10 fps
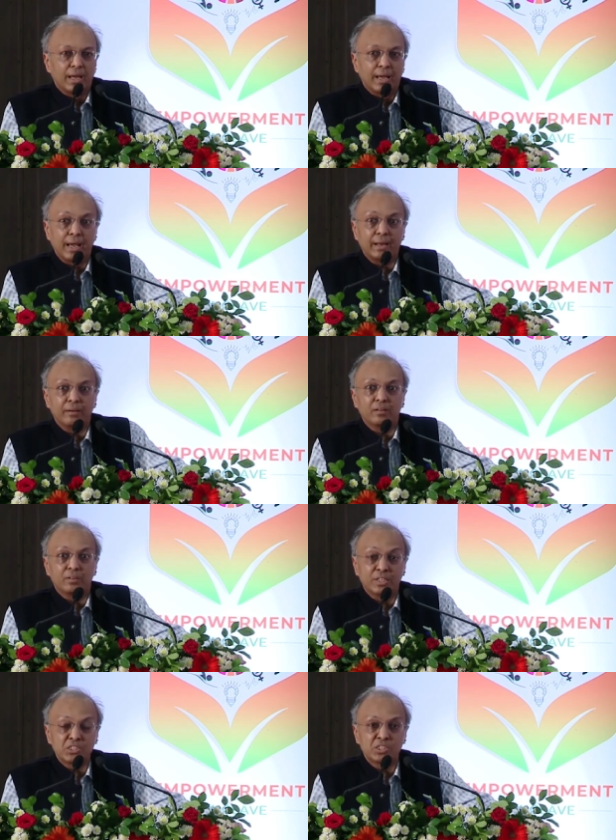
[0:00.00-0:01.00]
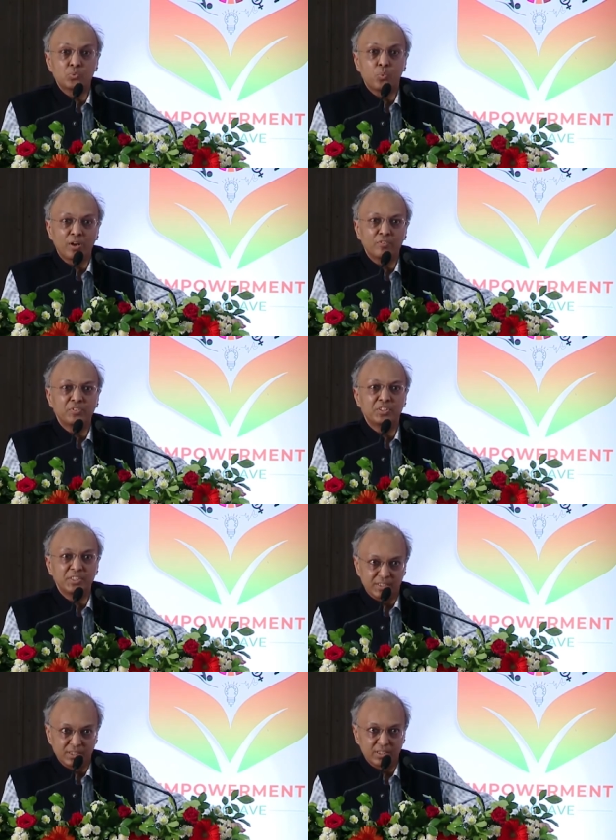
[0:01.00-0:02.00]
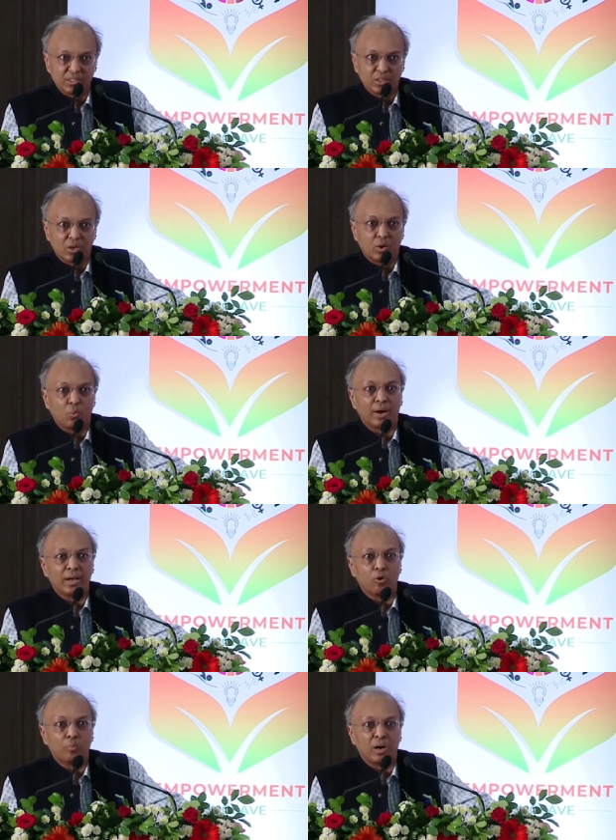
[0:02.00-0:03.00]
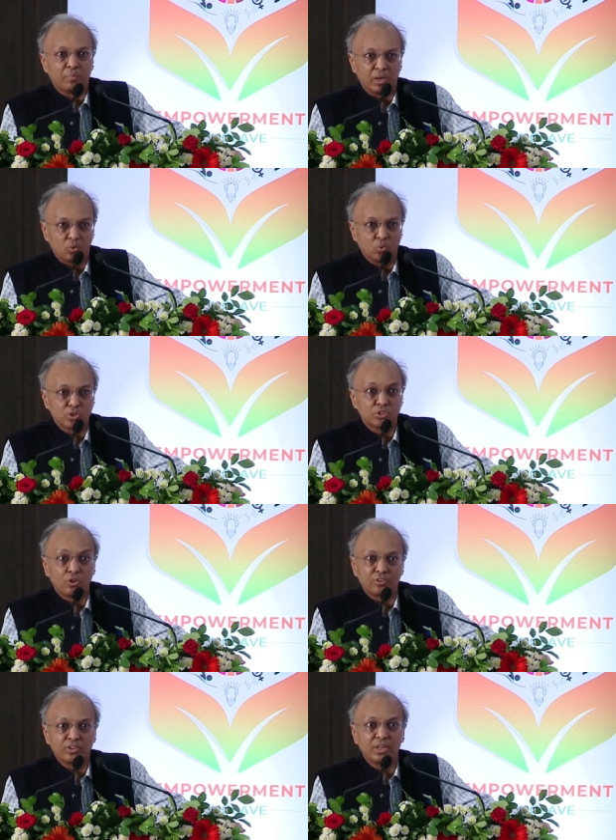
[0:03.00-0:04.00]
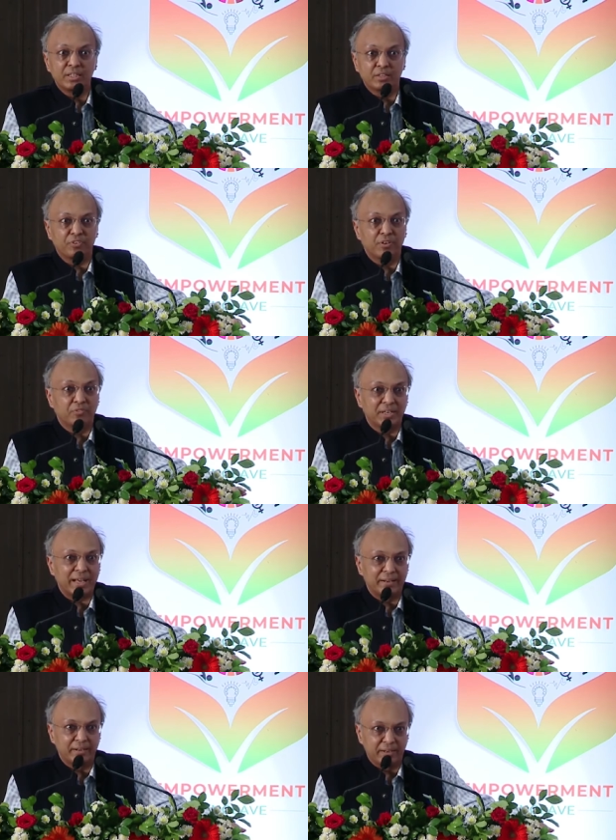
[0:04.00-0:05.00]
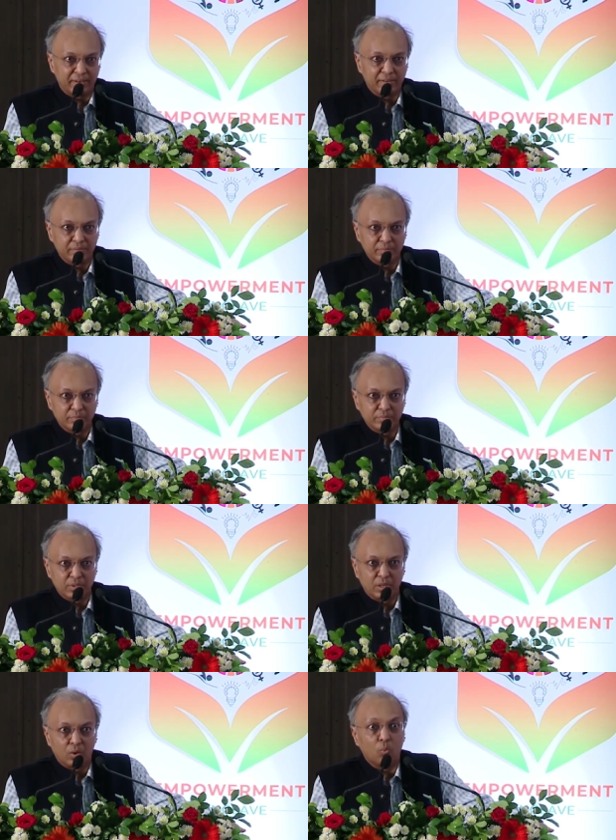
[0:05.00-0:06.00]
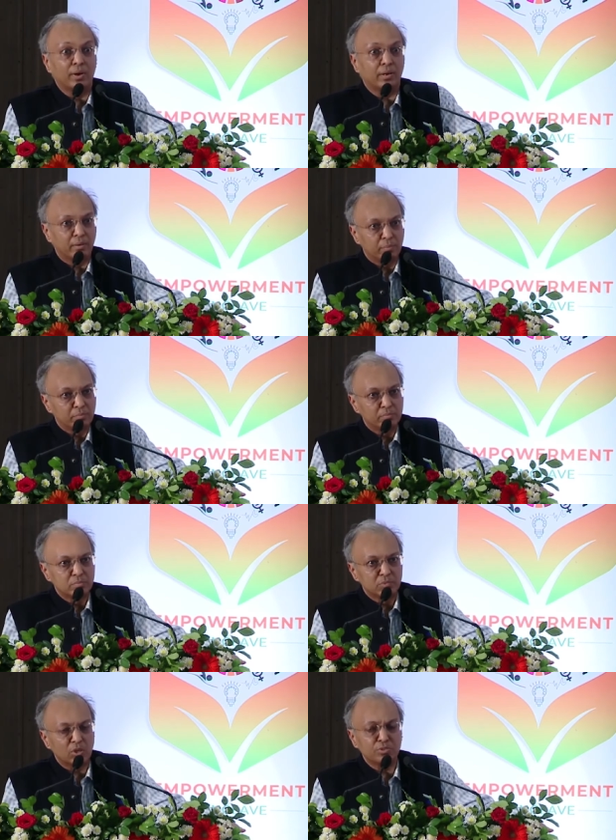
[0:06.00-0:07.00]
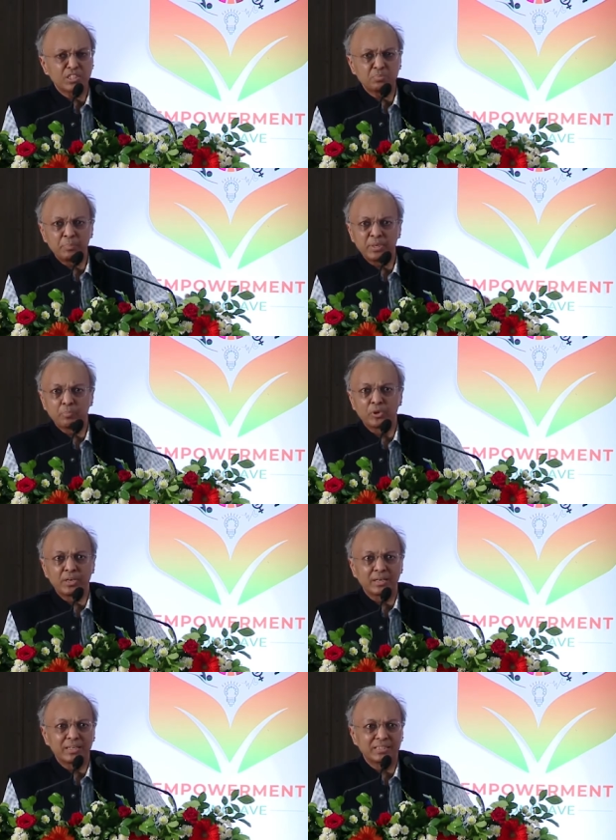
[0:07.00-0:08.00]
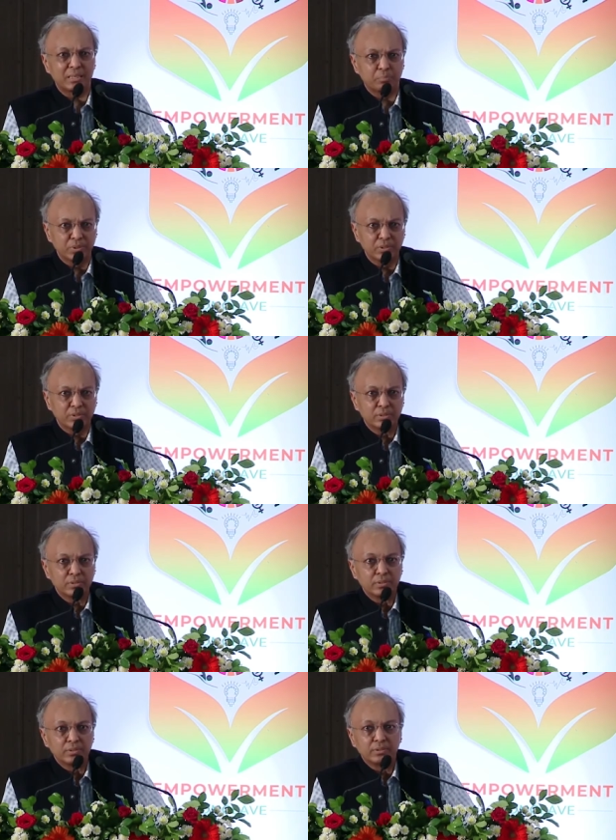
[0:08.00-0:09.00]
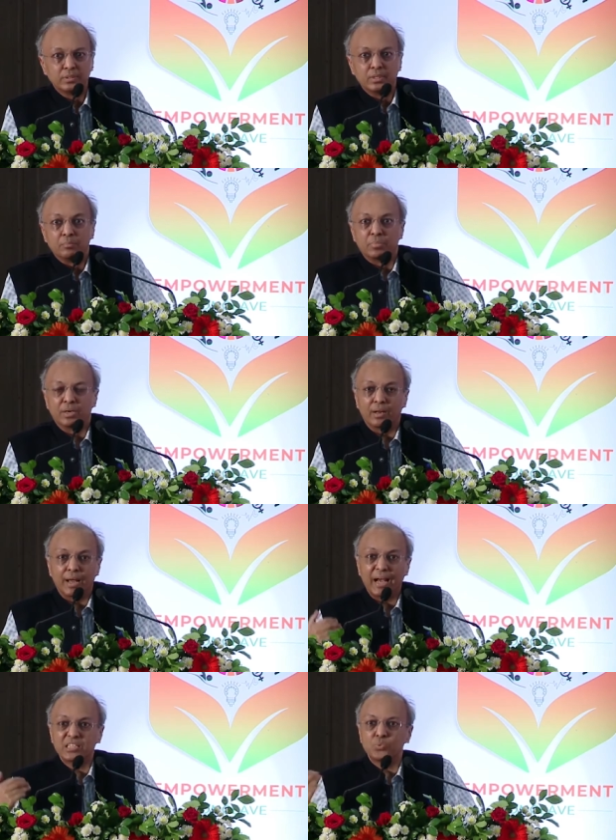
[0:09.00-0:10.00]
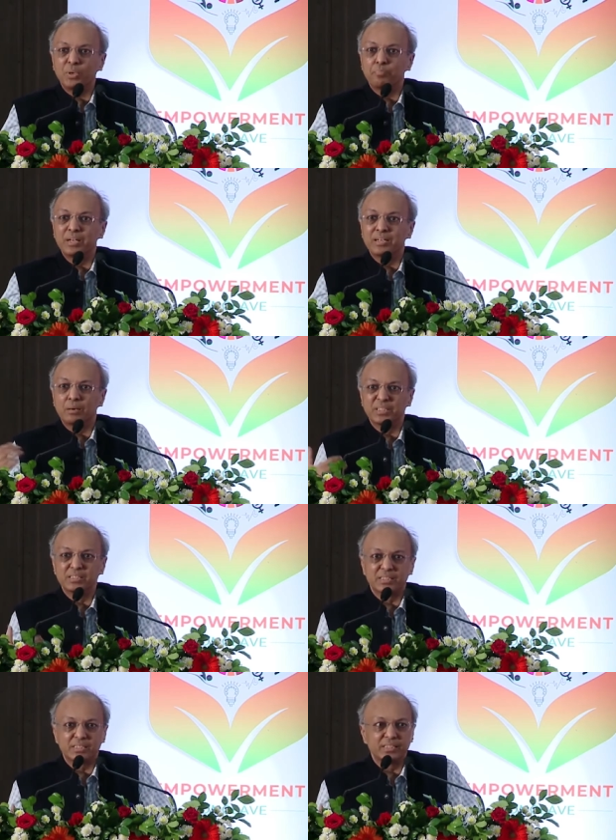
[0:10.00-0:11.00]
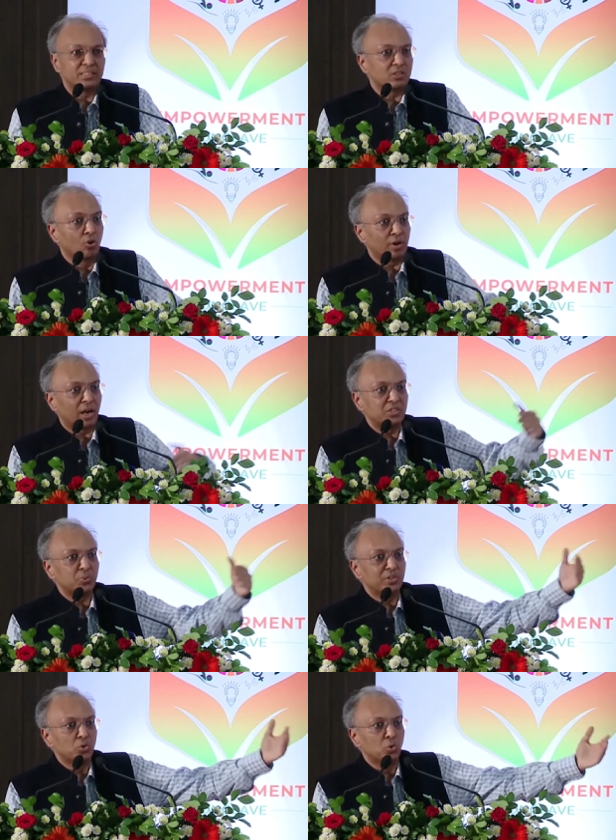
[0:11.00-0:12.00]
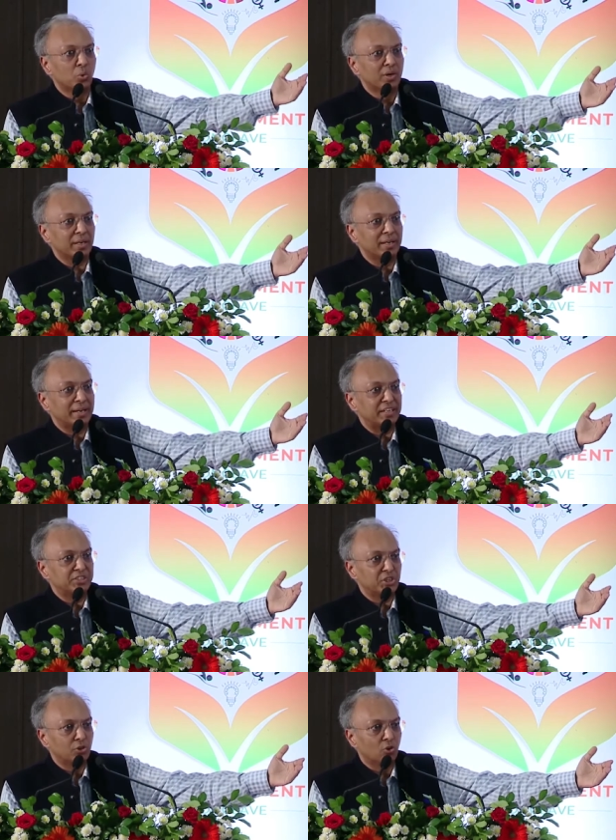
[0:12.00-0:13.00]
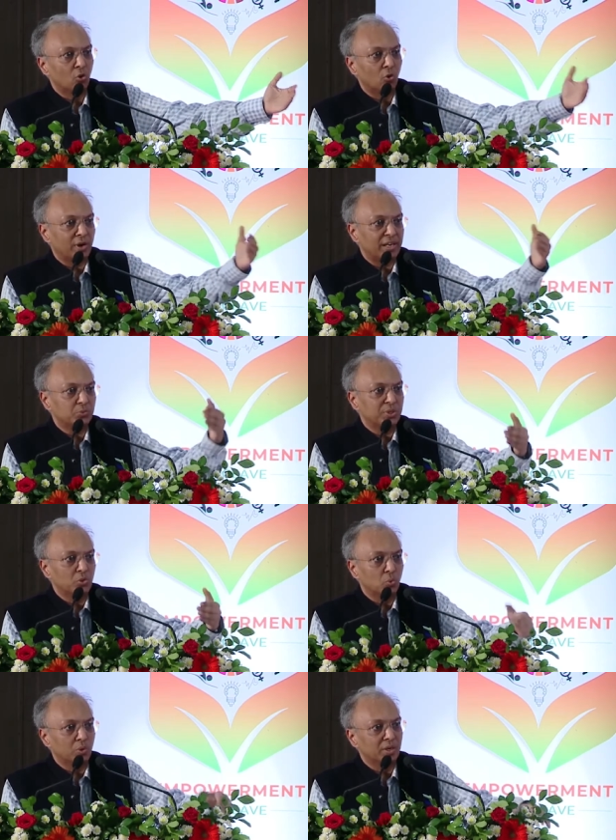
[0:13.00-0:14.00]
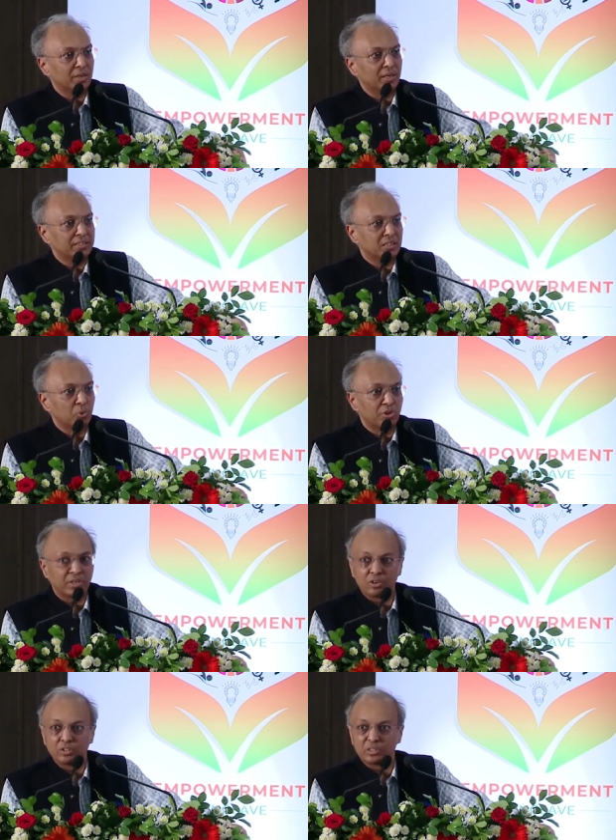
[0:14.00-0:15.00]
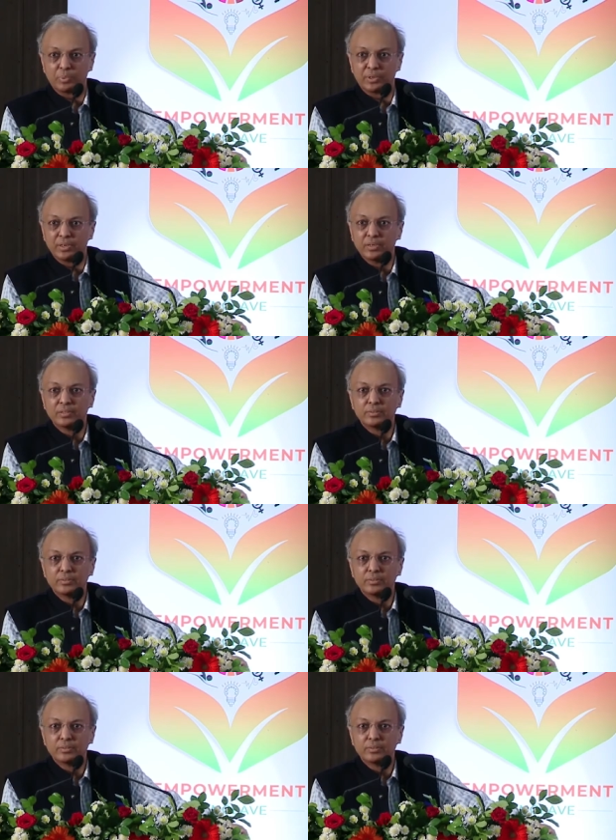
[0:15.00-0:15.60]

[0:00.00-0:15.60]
And this is one of the reasons why Obama, who was not really the favorite candidate, won. Now, this may be a political example, but as we build our businesses or as we do work in an NGO or as we do work as a political entrepreneur,